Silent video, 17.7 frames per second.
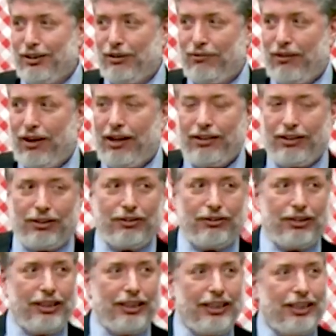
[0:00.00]
You
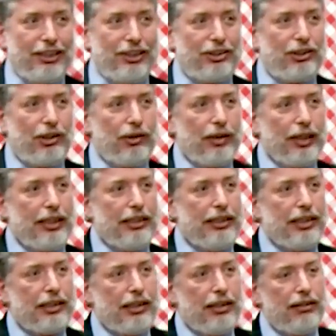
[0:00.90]
follow? So
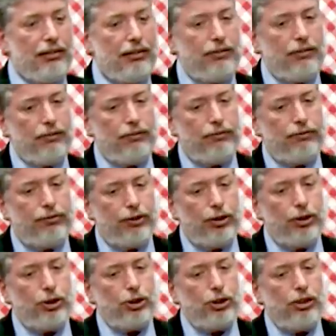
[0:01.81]
the
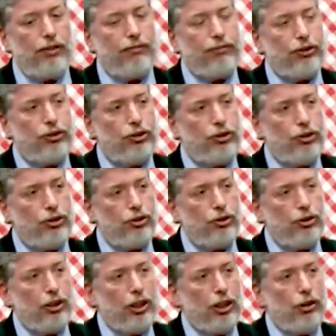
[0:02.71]
conversion of the
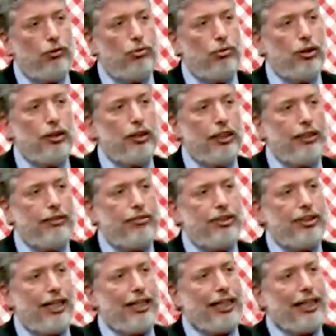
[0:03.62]
Jew
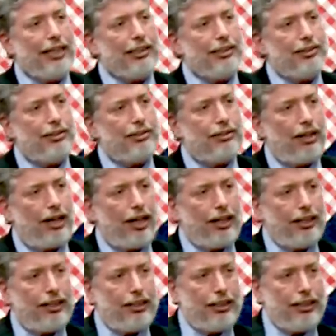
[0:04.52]
relieves that
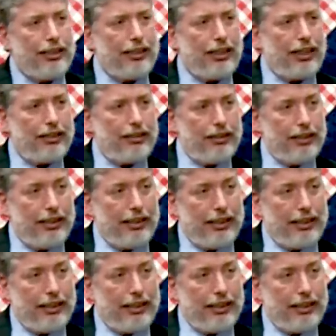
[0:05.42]
anxiety and that,